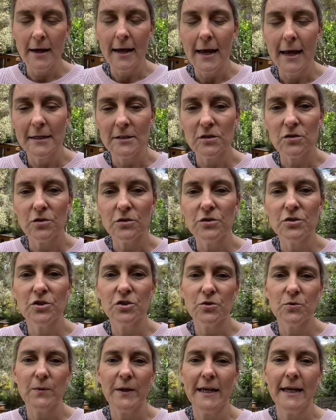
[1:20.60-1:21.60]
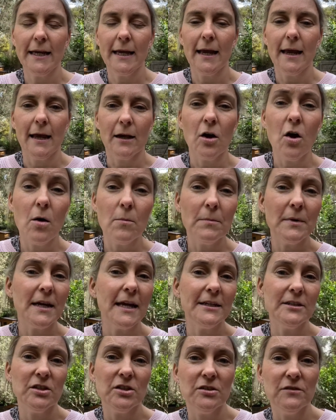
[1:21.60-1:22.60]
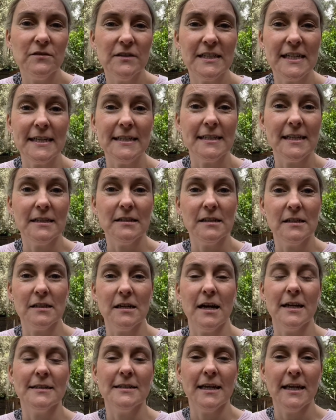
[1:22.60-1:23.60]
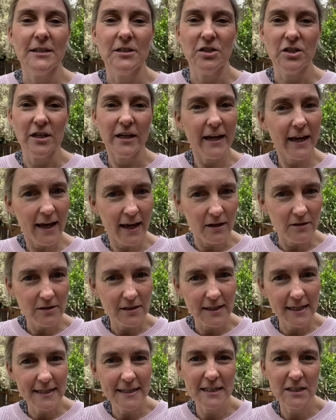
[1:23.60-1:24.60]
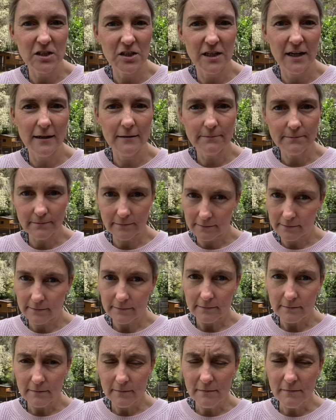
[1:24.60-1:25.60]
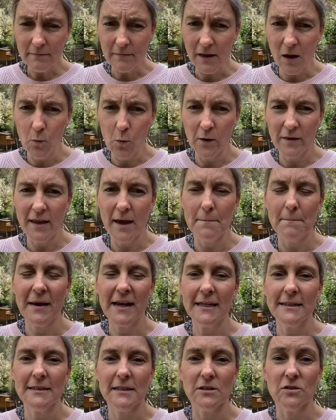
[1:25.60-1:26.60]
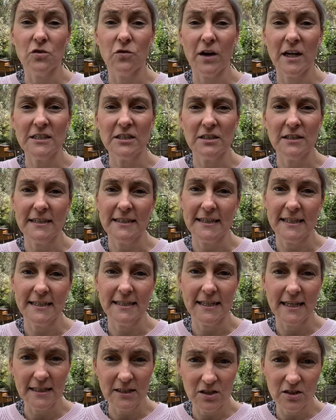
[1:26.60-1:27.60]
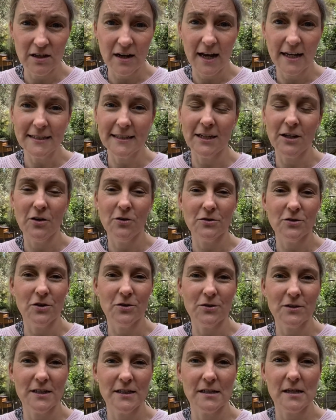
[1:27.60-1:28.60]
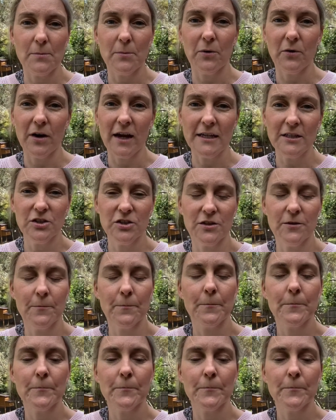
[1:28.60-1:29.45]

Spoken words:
So doing a combination of desensitization and counter conditioning. And what that means is gradually desensitizing your dog to separation,